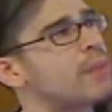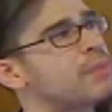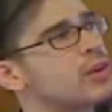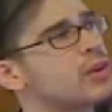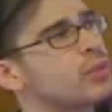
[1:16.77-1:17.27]

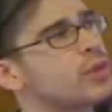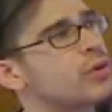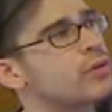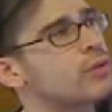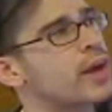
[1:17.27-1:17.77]
the other window
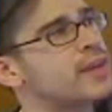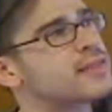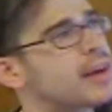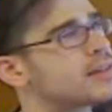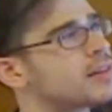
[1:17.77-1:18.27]
over to the right
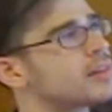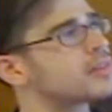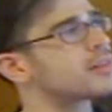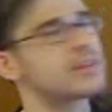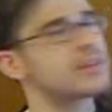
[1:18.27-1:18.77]
side until a
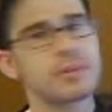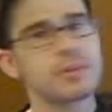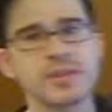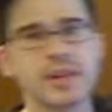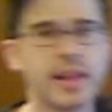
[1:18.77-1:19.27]
skeleton
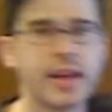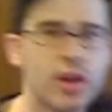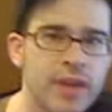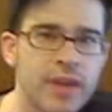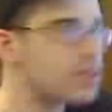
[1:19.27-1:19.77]
appears, and I let
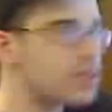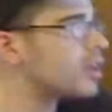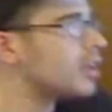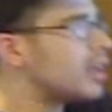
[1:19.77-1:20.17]
go of each.